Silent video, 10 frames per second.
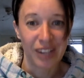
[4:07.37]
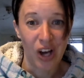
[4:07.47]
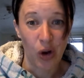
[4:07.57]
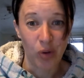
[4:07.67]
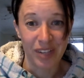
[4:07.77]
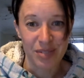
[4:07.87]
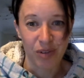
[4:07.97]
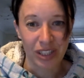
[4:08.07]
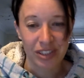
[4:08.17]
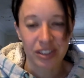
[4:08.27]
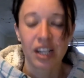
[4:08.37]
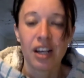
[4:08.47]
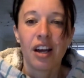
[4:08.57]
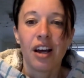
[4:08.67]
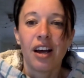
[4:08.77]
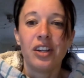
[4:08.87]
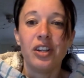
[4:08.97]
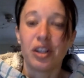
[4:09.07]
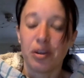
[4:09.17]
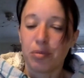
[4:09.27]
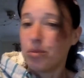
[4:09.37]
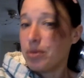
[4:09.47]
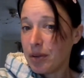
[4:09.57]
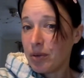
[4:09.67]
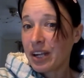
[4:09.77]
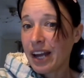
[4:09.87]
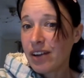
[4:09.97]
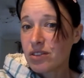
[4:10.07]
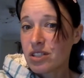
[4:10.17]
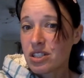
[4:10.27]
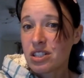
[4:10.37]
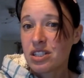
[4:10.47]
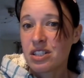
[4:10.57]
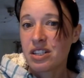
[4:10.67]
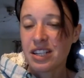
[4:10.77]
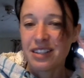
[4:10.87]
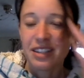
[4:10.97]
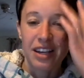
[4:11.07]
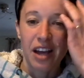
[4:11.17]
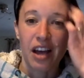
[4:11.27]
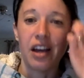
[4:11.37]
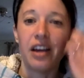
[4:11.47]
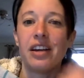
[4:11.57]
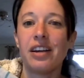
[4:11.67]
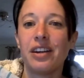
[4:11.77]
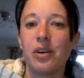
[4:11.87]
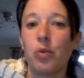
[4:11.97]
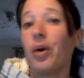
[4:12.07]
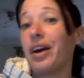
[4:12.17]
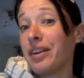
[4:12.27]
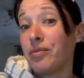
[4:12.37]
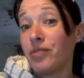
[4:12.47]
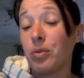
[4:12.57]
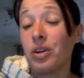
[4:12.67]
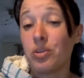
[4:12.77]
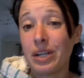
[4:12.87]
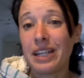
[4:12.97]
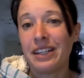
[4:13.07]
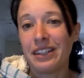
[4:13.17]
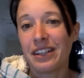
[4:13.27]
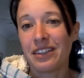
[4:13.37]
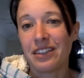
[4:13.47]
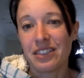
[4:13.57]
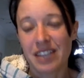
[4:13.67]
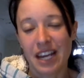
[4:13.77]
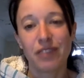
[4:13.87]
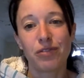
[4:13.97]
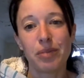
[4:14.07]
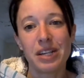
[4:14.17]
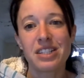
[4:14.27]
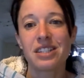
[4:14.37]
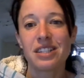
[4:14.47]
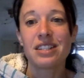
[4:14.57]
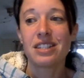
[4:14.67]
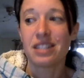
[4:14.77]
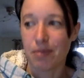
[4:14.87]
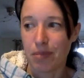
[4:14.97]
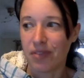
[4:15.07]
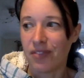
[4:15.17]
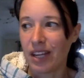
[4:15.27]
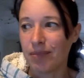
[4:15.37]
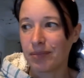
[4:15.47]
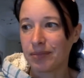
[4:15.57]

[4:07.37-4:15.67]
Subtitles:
I hope that's right. You can probably work out where the word we take from it, sympathy.